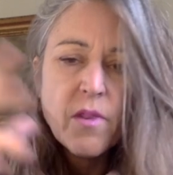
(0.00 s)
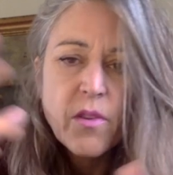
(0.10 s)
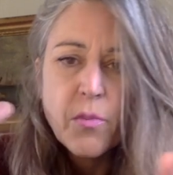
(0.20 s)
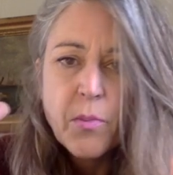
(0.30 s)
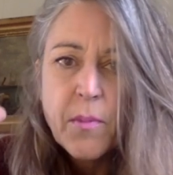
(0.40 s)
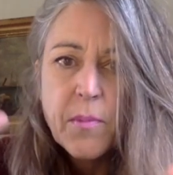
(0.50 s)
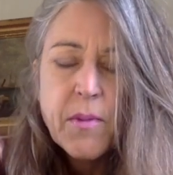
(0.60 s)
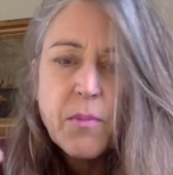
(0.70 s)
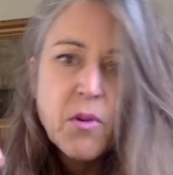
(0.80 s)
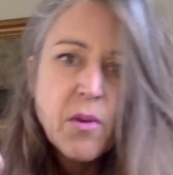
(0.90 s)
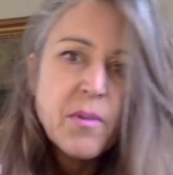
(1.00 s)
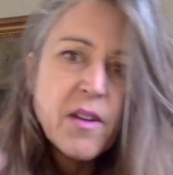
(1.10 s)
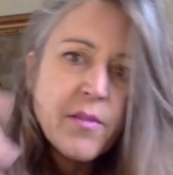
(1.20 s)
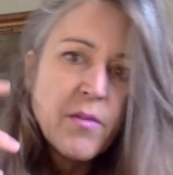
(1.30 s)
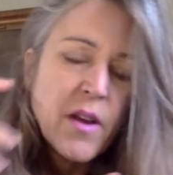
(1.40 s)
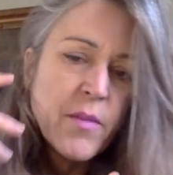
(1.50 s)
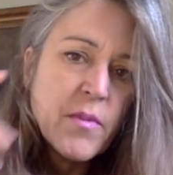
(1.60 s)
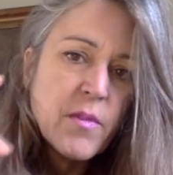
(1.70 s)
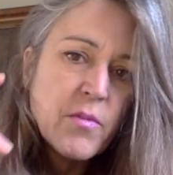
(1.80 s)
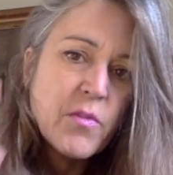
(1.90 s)
there's probably more, but I,
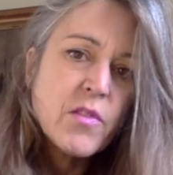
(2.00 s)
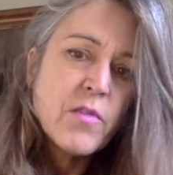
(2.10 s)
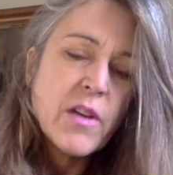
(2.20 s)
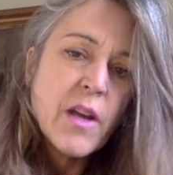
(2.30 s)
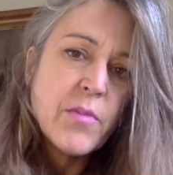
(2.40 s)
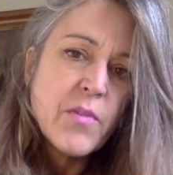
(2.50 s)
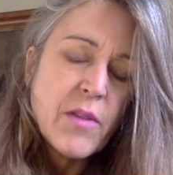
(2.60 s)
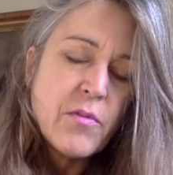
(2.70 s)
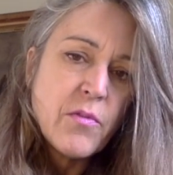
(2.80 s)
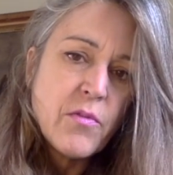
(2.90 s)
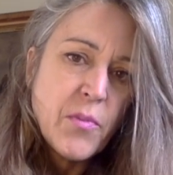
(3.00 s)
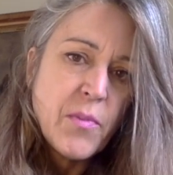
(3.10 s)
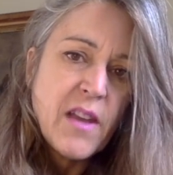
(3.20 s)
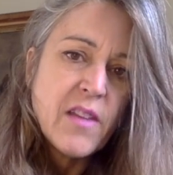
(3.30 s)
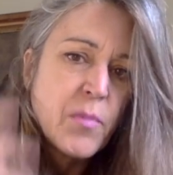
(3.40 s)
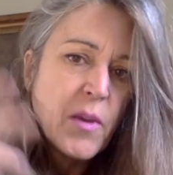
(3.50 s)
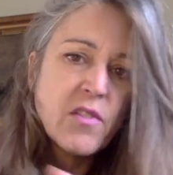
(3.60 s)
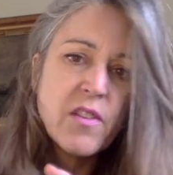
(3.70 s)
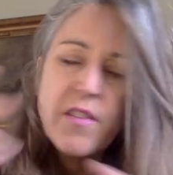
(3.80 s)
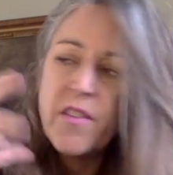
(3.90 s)
am what comes to mind for me,
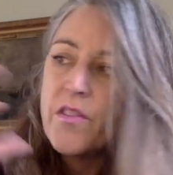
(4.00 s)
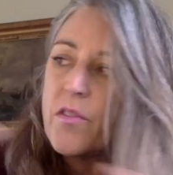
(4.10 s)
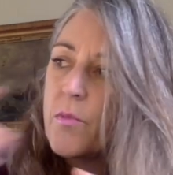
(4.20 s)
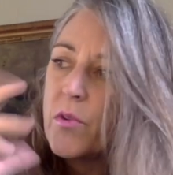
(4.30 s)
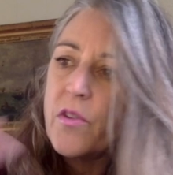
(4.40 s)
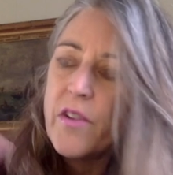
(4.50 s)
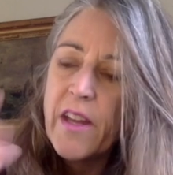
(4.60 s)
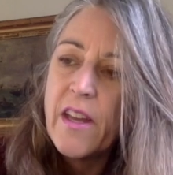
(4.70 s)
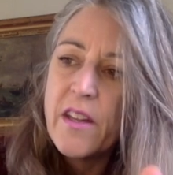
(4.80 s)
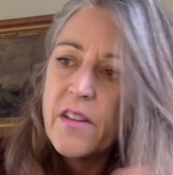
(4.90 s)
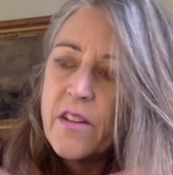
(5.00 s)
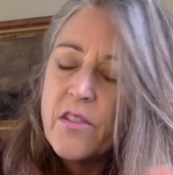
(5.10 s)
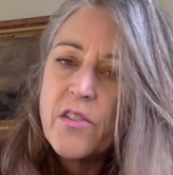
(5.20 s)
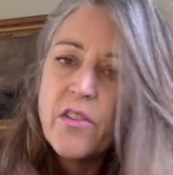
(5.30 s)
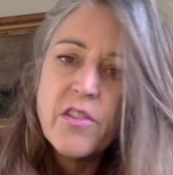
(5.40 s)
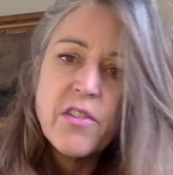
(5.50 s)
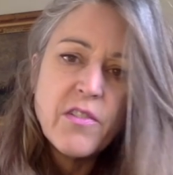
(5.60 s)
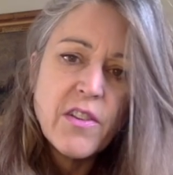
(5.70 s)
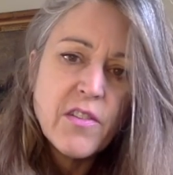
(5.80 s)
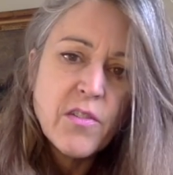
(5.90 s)
especially since we're looking at an integration
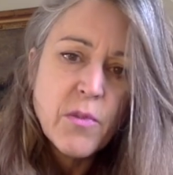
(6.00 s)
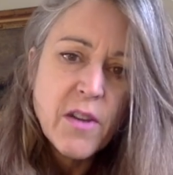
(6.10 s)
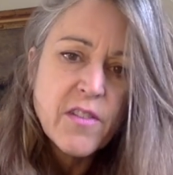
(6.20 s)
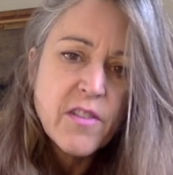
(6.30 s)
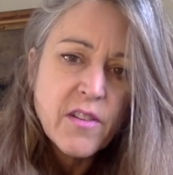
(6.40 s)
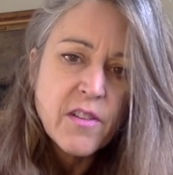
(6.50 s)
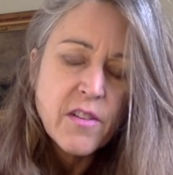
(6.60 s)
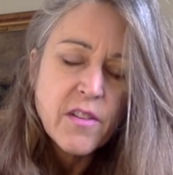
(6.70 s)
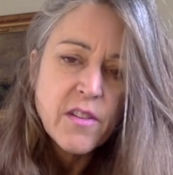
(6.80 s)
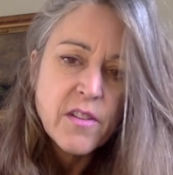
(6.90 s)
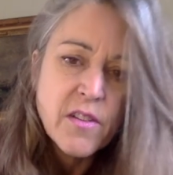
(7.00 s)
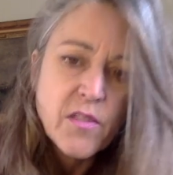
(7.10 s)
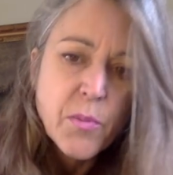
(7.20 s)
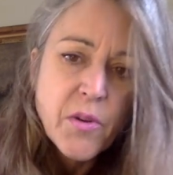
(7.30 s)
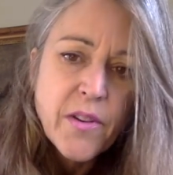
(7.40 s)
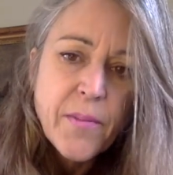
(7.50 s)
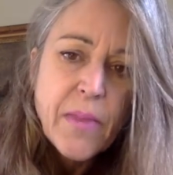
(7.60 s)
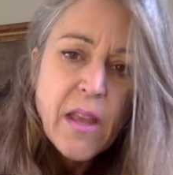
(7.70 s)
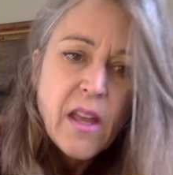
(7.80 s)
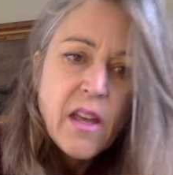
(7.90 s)
of East and West in, in, this book,
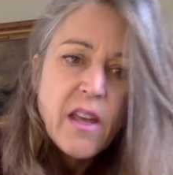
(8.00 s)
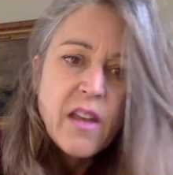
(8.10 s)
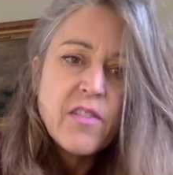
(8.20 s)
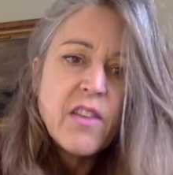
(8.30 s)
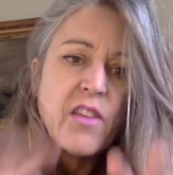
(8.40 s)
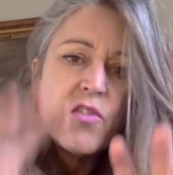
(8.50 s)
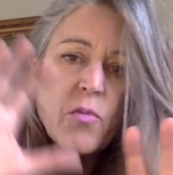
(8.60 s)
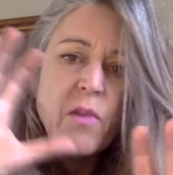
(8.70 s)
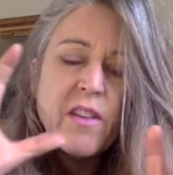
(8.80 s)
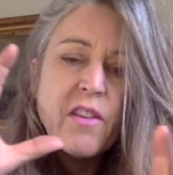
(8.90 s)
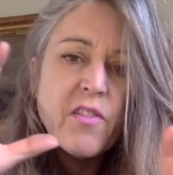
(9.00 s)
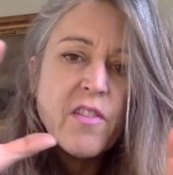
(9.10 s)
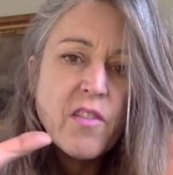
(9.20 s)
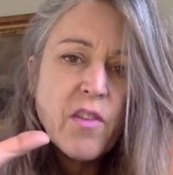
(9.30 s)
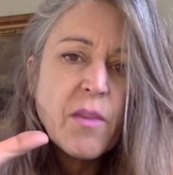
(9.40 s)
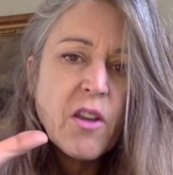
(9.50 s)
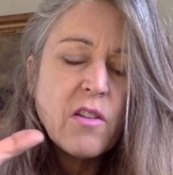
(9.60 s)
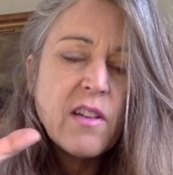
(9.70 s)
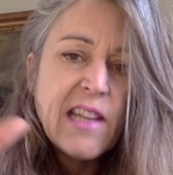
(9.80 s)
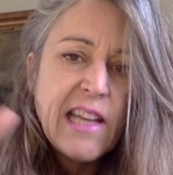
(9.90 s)
is the Eastern way. There's there's something
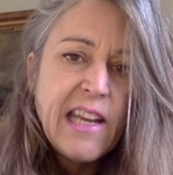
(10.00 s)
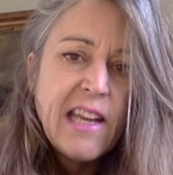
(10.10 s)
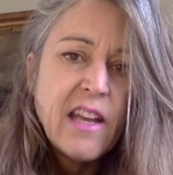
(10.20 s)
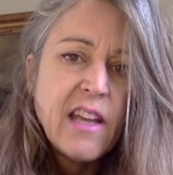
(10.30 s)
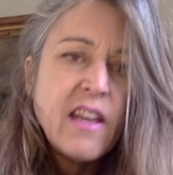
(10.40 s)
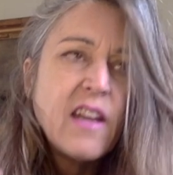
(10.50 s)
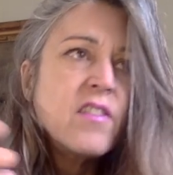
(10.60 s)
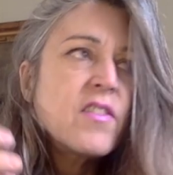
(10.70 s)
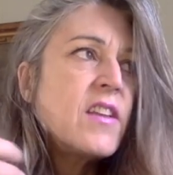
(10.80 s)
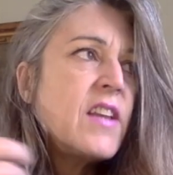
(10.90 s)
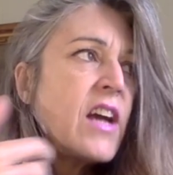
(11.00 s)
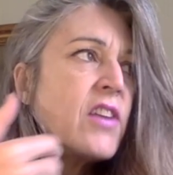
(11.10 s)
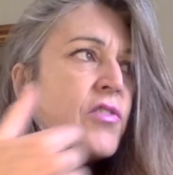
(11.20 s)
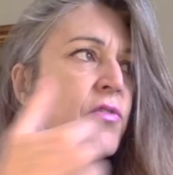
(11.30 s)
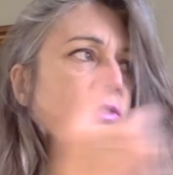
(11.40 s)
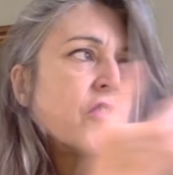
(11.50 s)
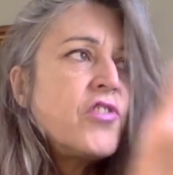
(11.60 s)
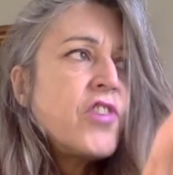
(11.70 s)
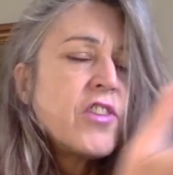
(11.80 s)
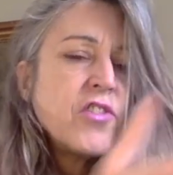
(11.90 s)
called li, and that is the natural
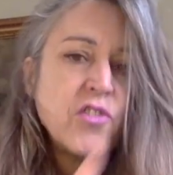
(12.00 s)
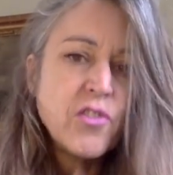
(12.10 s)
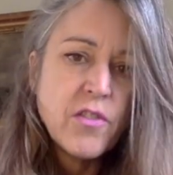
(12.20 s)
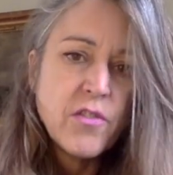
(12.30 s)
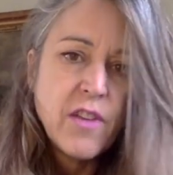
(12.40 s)
gesture of